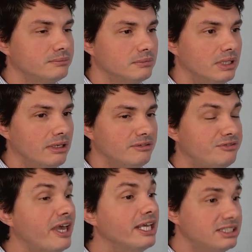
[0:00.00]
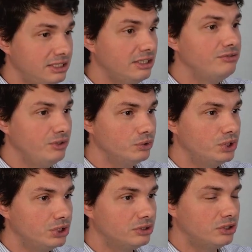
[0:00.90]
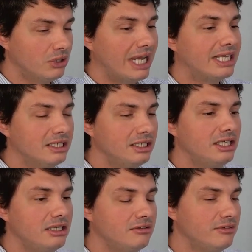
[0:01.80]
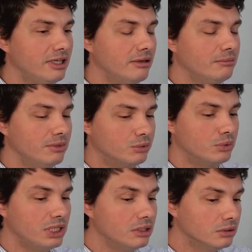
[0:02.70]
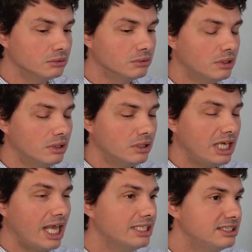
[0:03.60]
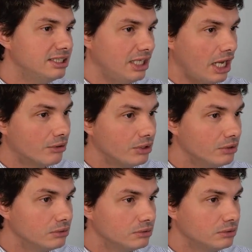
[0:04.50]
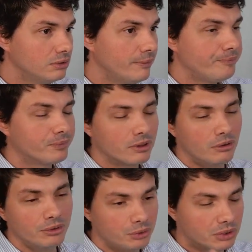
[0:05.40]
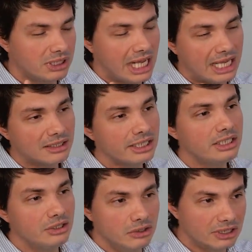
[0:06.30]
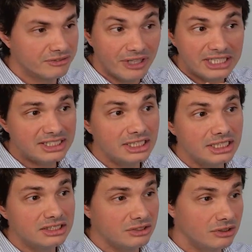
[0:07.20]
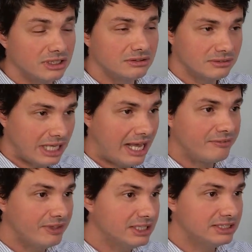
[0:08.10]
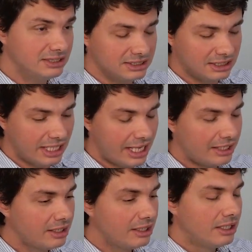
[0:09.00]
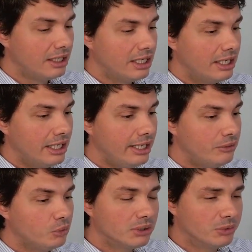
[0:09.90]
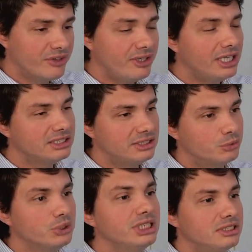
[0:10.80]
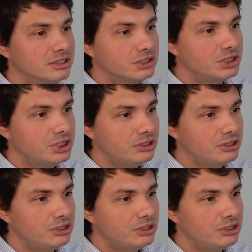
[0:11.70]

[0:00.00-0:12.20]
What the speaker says: face in the future. So I can give them the real case scenario. Oh, you are an athlete, you're gonna face this, you're gonna have this, and that. And one more thing is the research